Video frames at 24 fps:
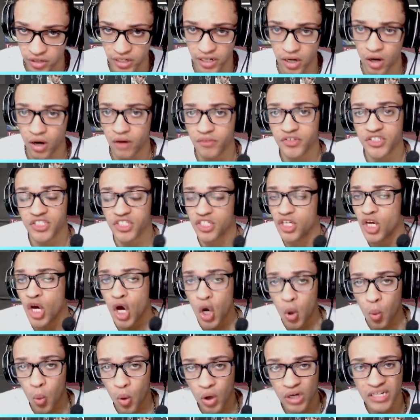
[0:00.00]
Now, obviously,
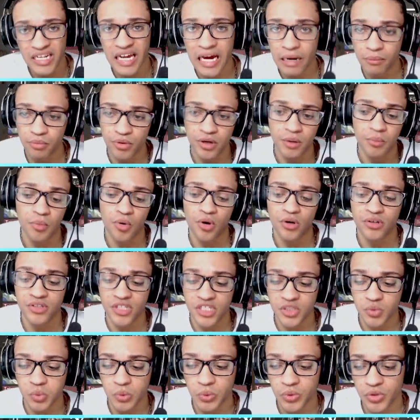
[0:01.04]
we'll elaborate more on
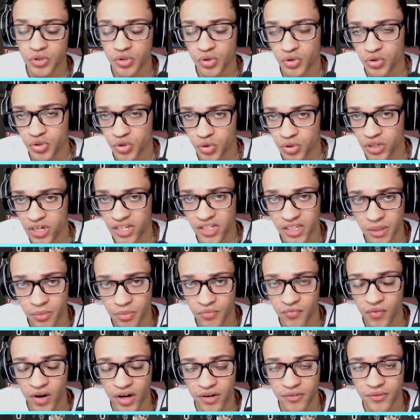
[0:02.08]
this when we go do in-depth
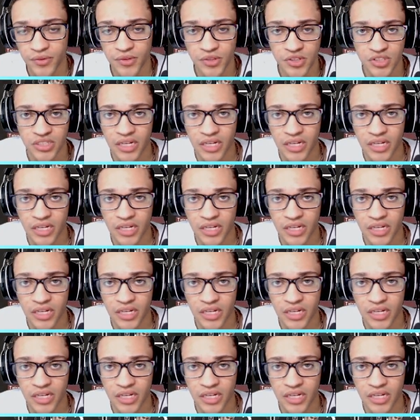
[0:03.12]
VOD reviews.